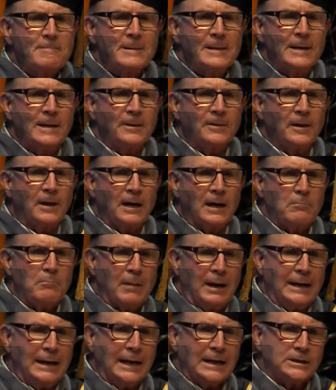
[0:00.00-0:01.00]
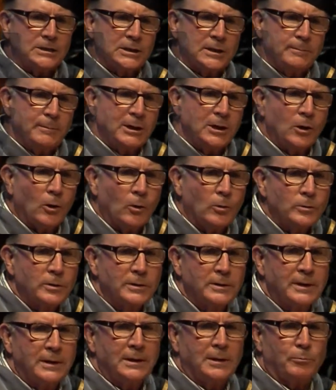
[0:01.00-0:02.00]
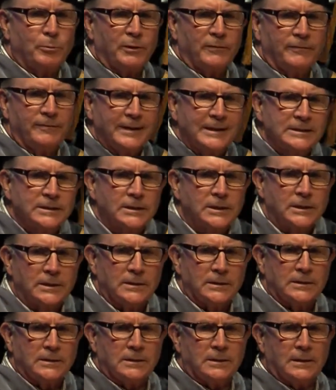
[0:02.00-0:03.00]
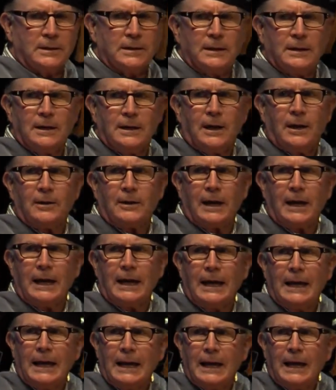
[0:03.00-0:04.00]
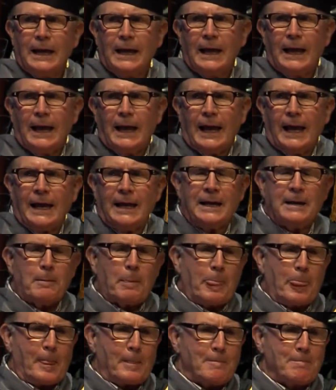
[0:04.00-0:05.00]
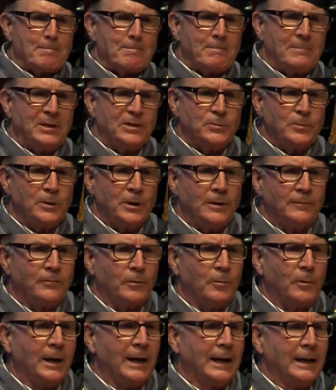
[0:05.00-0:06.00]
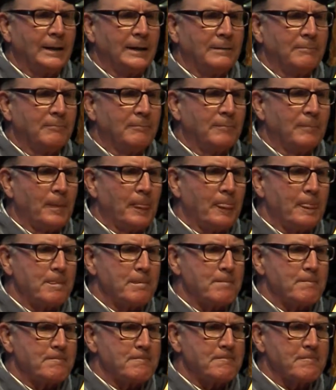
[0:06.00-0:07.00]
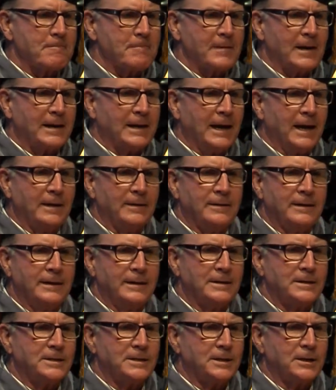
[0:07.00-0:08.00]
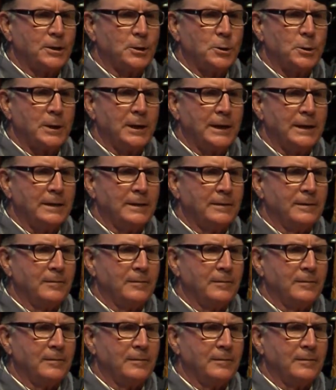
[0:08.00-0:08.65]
Then I thought I might actually be older than the professor, okay? And this went on for a while, and Kathleen is a great